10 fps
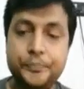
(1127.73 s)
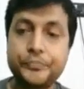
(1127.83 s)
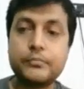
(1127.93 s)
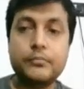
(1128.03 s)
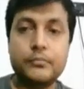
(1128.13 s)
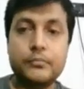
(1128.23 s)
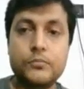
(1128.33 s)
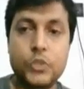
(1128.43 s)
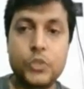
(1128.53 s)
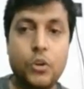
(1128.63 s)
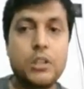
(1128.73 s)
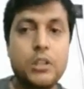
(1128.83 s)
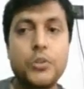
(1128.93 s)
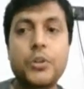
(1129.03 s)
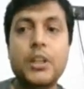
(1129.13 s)
Great.
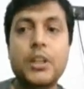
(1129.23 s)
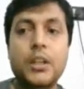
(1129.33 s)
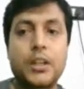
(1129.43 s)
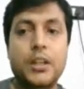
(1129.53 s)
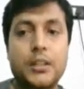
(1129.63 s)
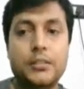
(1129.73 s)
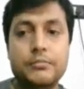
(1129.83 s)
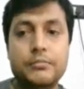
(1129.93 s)
Also,